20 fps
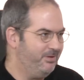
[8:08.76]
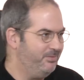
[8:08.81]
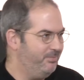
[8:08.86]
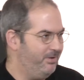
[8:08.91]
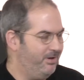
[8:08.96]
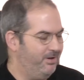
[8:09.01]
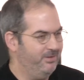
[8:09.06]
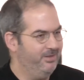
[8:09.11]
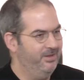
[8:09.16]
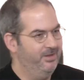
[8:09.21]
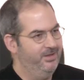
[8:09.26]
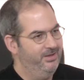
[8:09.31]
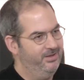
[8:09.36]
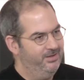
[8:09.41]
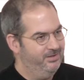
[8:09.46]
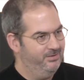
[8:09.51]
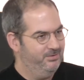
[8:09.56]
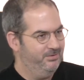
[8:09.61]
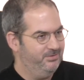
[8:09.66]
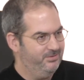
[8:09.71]
about,
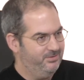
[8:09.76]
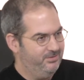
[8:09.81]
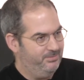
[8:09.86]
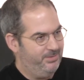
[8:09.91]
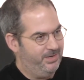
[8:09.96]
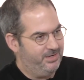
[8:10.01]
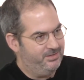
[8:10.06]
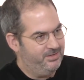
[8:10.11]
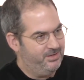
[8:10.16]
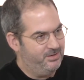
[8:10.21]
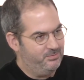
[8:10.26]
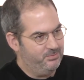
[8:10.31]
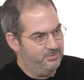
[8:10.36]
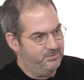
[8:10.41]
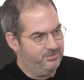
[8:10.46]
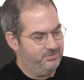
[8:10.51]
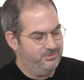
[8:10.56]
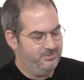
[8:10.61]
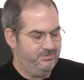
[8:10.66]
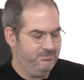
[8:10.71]
back then it
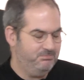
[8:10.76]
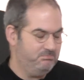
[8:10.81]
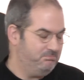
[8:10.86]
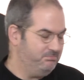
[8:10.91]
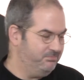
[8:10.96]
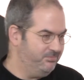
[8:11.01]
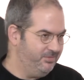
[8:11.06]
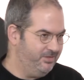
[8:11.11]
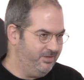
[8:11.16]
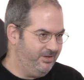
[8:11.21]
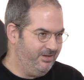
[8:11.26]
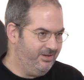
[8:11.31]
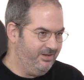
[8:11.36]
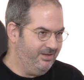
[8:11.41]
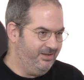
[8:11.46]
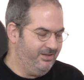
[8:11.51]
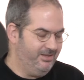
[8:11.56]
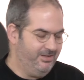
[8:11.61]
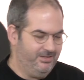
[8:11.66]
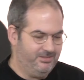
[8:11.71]
was
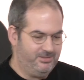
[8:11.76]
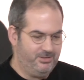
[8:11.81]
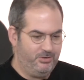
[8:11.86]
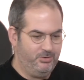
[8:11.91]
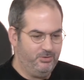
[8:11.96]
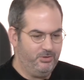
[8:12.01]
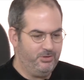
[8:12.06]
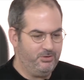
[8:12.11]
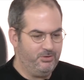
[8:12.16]
a security